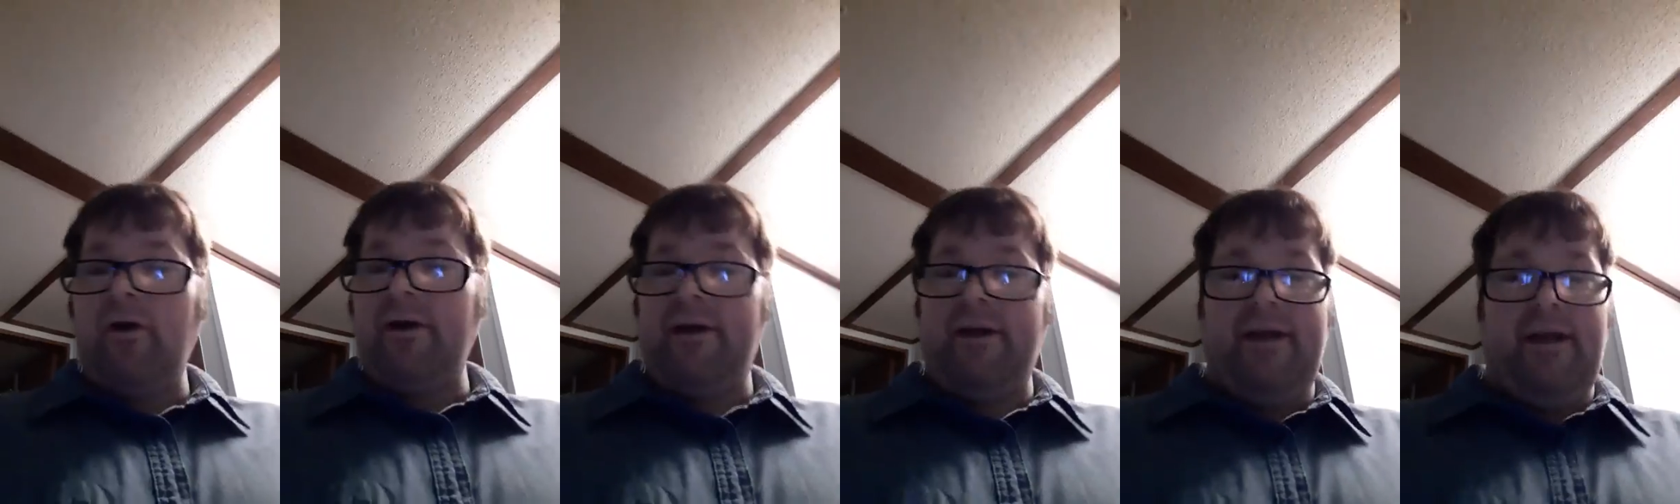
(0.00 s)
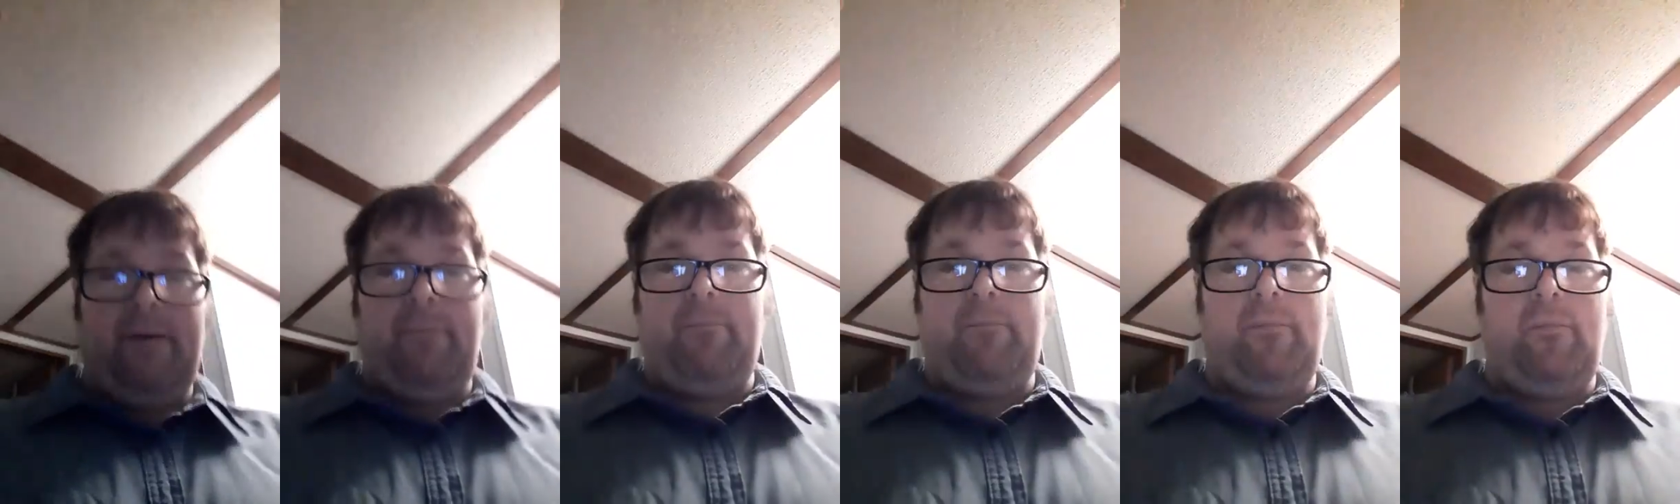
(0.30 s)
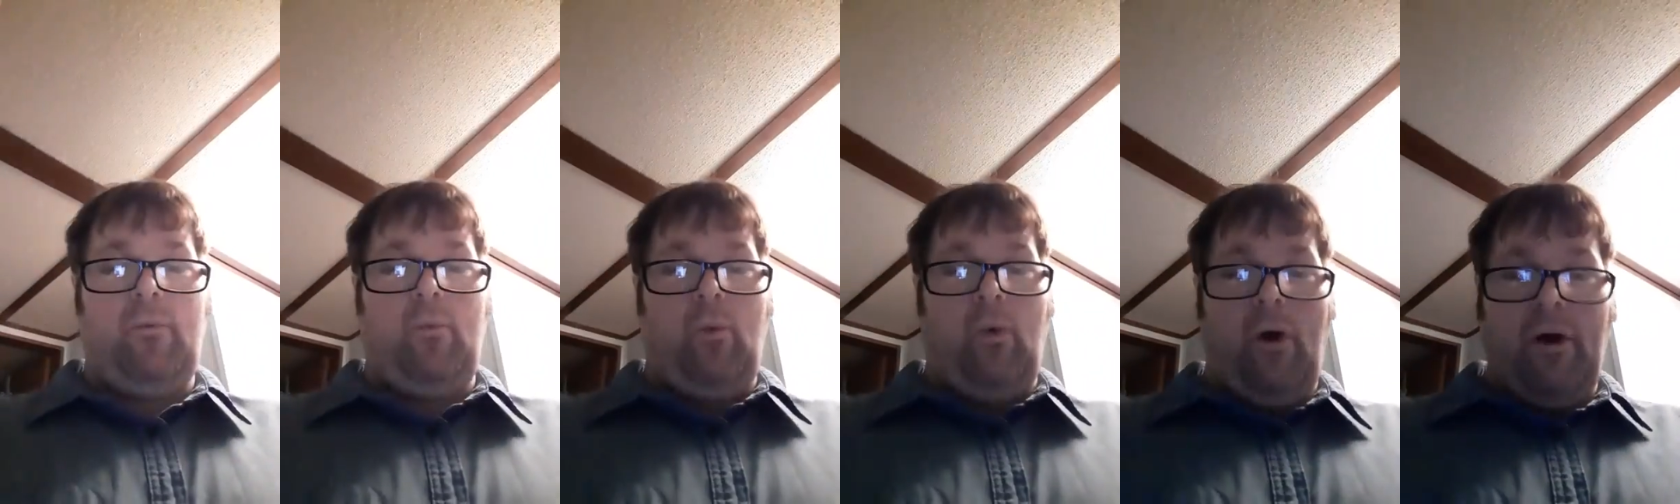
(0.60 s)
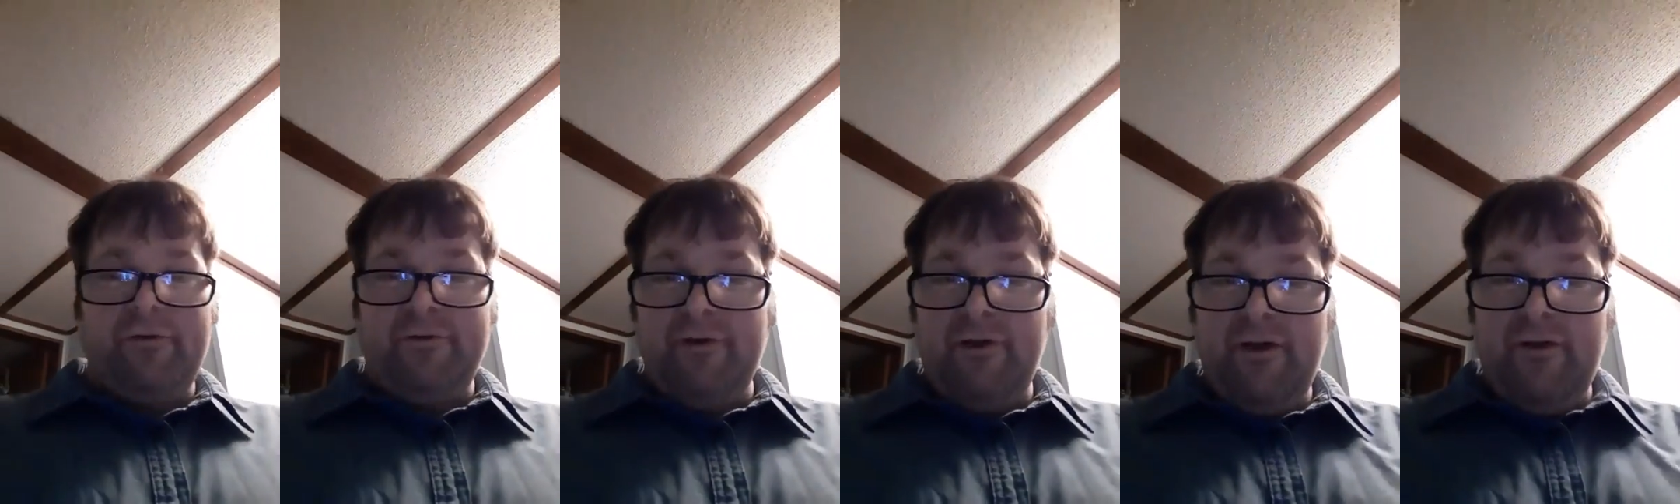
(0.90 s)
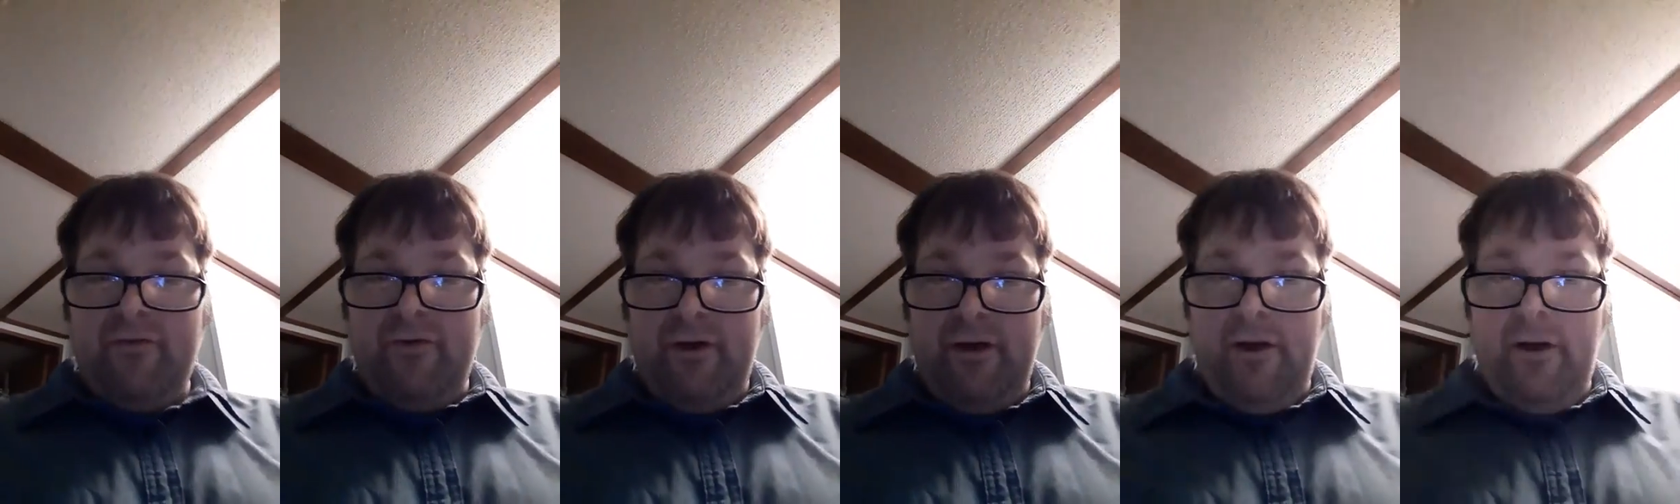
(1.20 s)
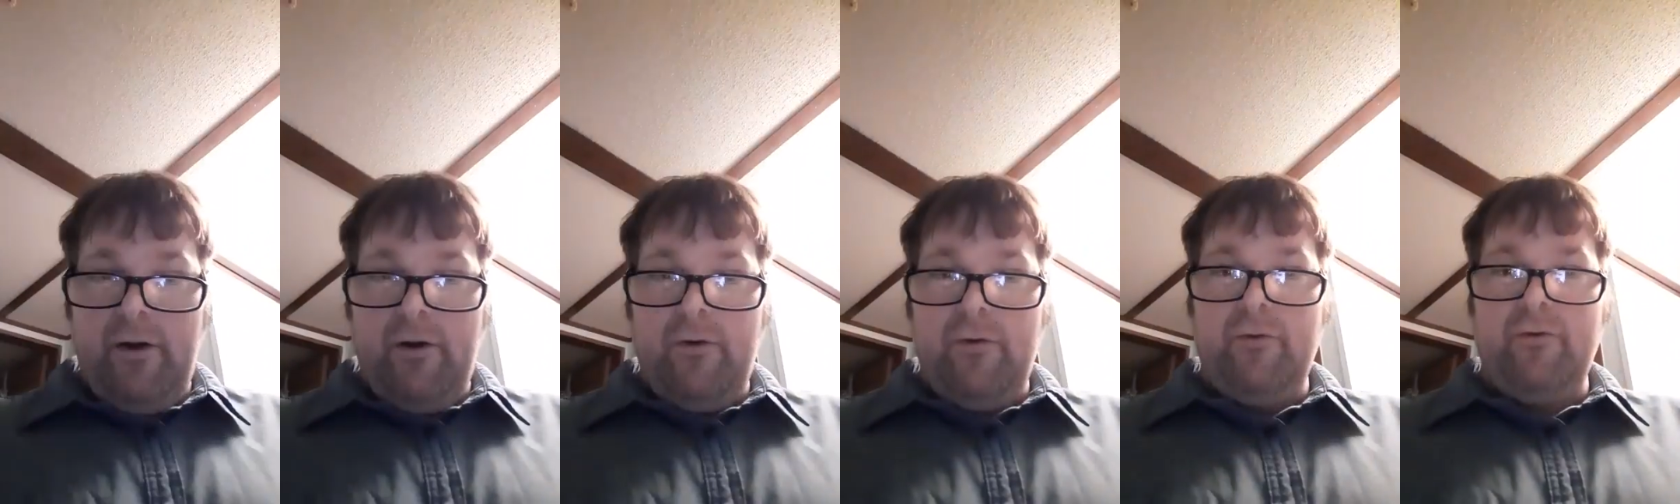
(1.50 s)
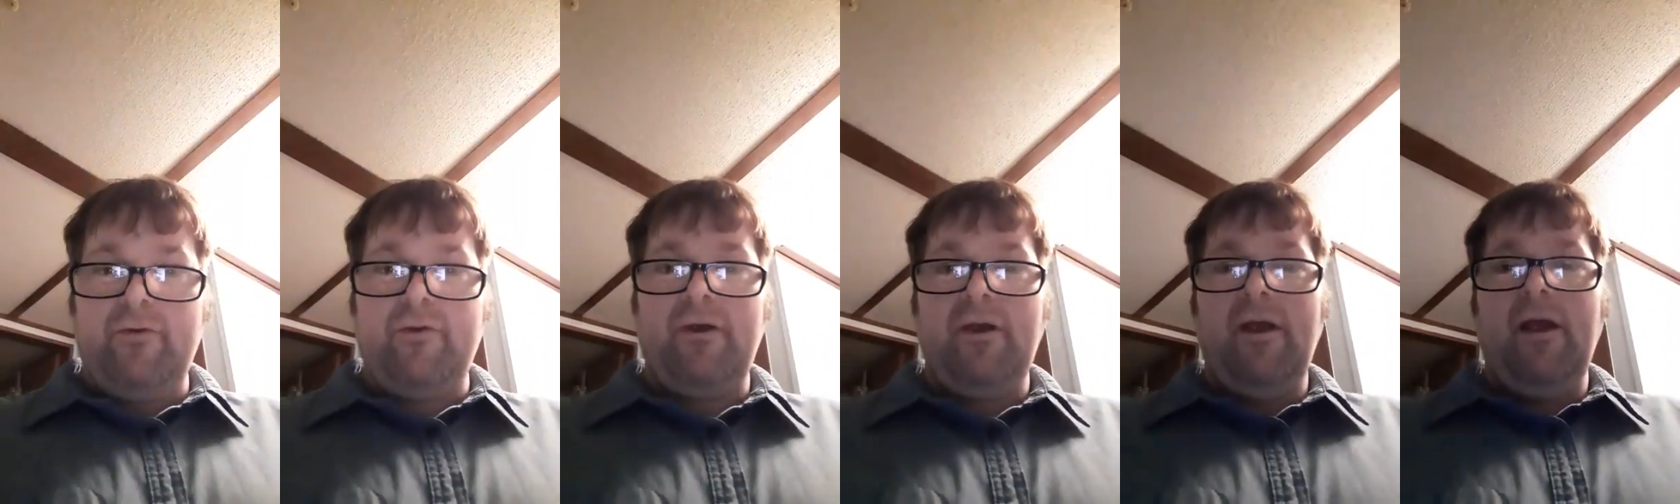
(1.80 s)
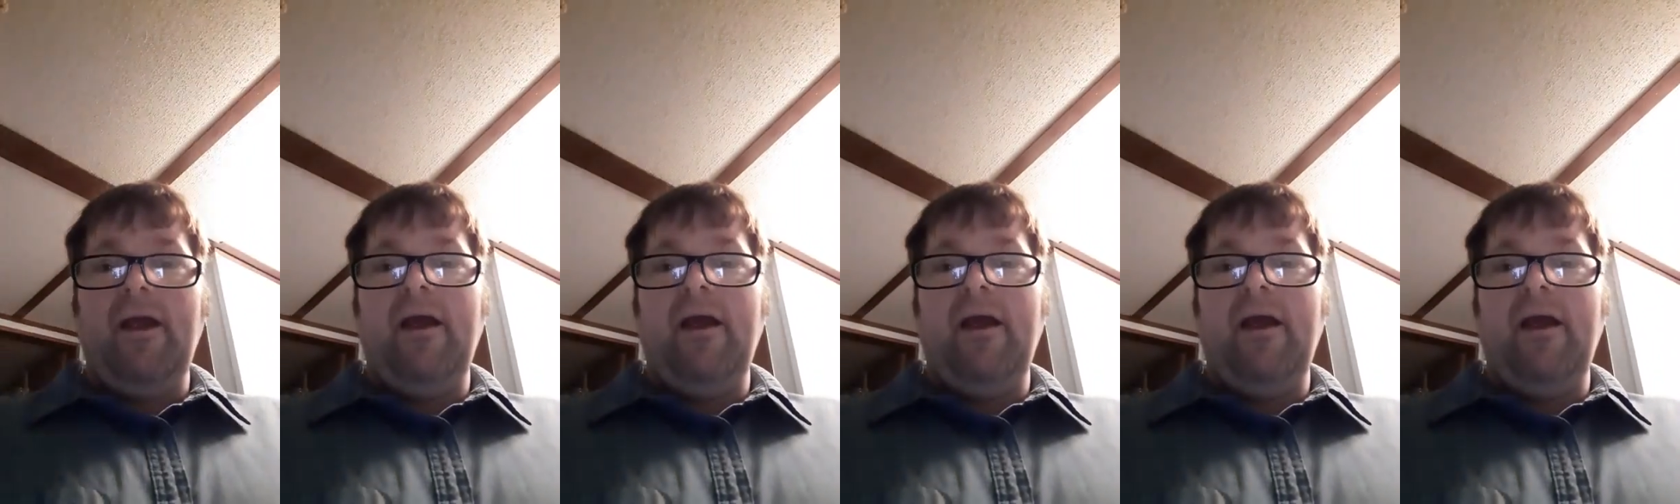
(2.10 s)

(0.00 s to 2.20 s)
to keep watching these videos